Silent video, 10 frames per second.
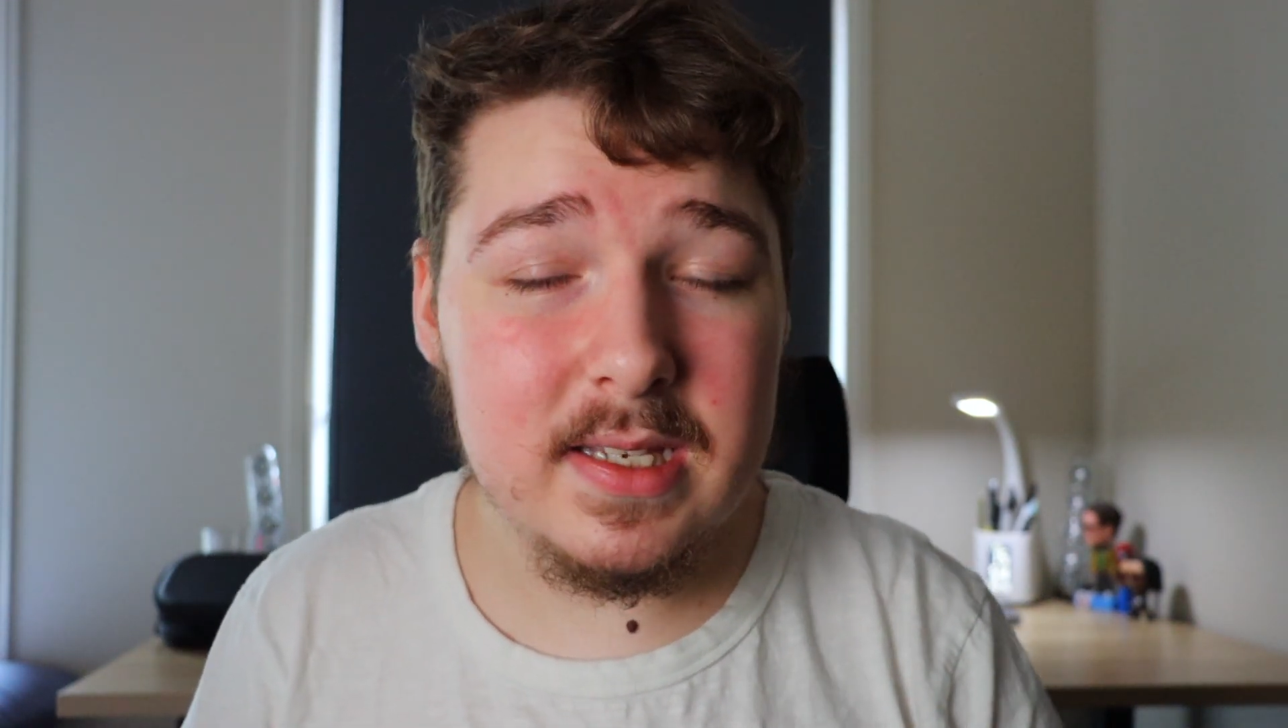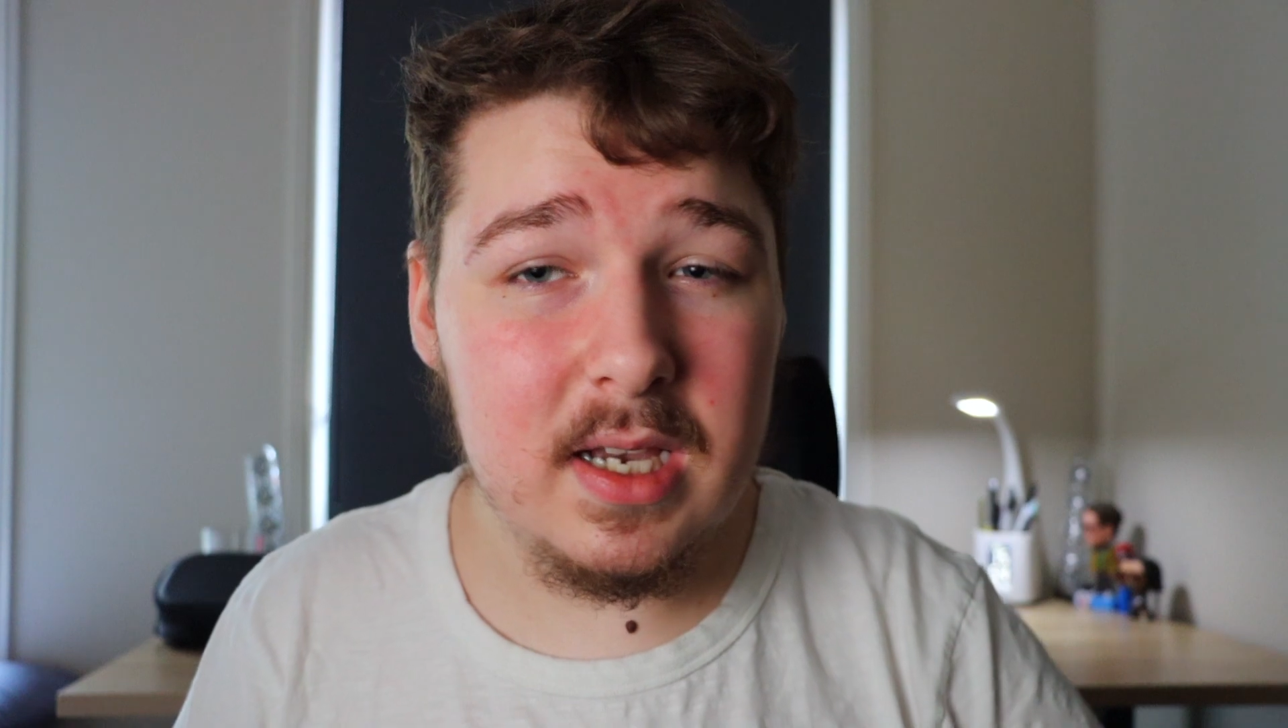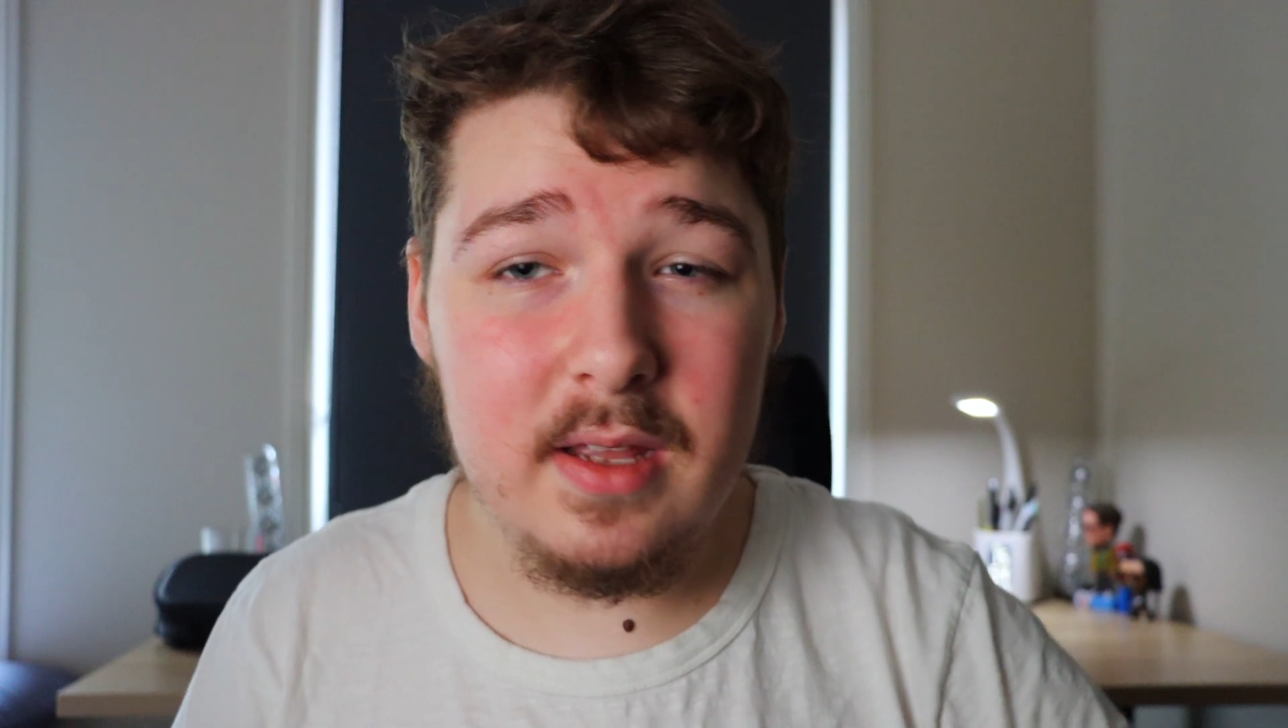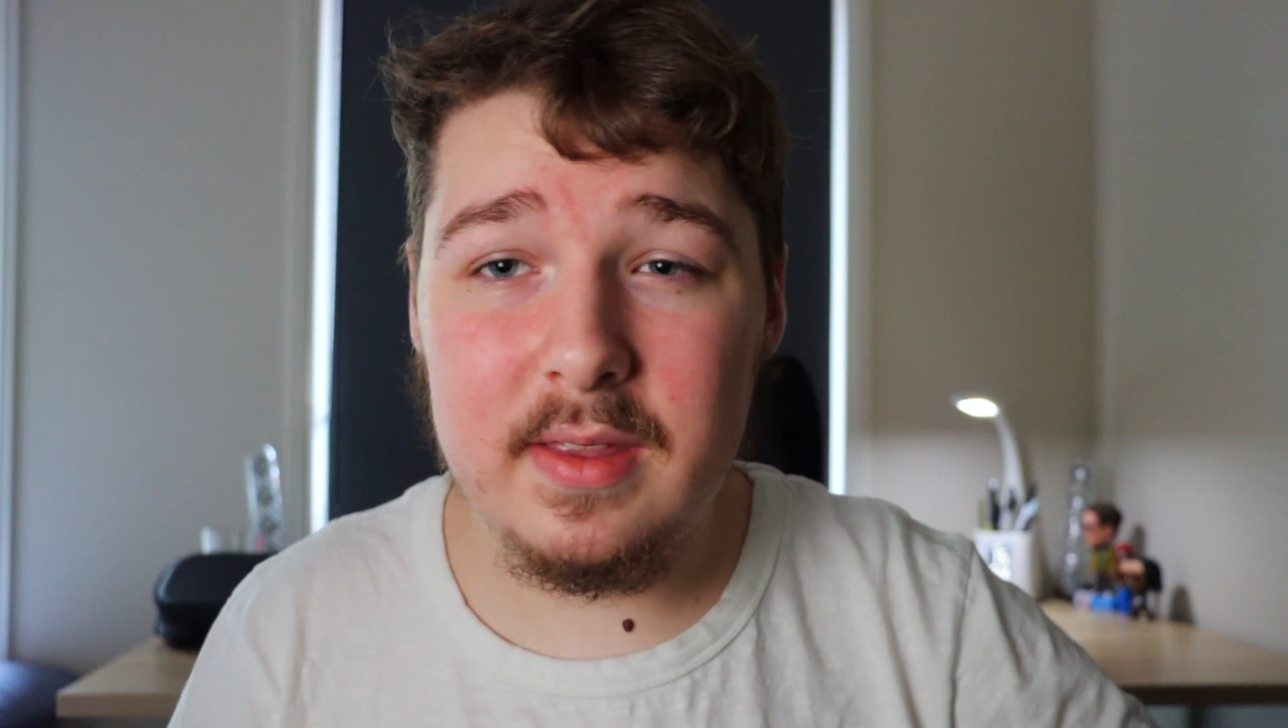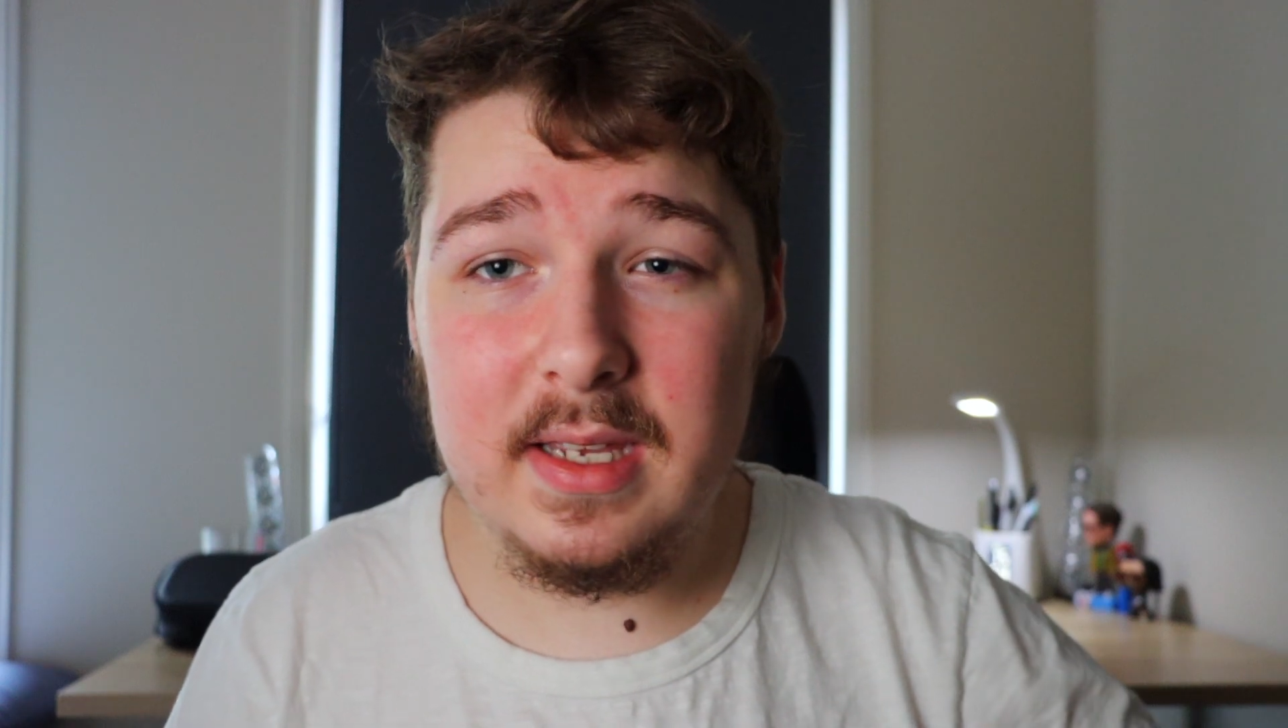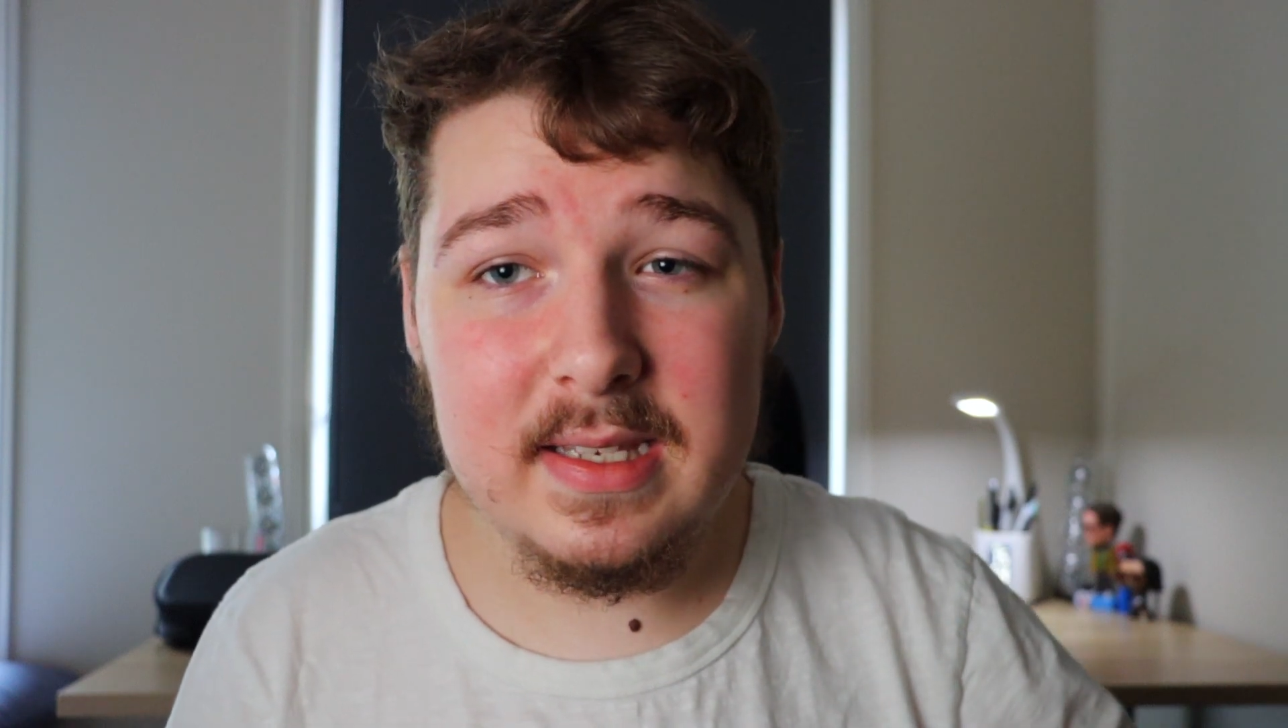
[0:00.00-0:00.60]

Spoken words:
are the